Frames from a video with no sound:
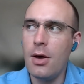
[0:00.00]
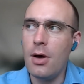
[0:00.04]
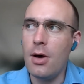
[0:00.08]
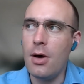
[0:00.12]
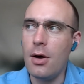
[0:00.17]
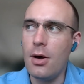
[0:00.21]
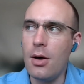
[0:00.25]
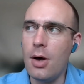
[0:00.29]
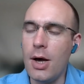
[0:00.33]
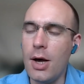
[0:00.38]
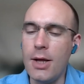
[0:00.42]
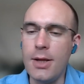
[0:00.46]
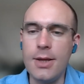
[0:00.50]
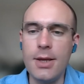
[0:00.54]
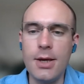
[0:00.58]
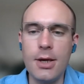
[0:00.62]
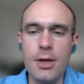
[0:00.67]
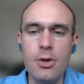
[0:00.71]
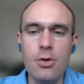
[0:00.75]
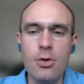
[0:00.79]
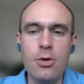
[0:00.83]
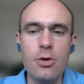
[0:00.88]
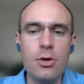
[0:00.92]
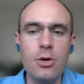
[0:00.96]
And
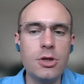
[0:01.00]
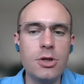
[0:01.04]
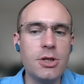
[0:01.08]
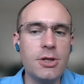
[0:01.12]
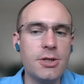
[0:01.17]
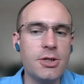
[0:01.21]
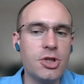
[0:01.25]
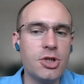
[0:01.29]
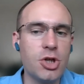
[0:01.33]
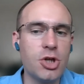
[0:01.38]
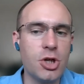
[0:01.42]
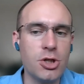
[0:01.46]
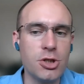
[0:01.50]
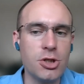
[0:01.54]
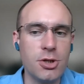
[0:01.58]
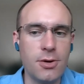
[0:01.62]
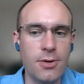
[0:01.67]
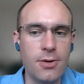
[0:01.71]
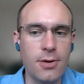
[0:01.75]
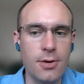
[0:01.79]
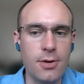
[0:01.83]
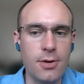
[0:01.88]
technology is changing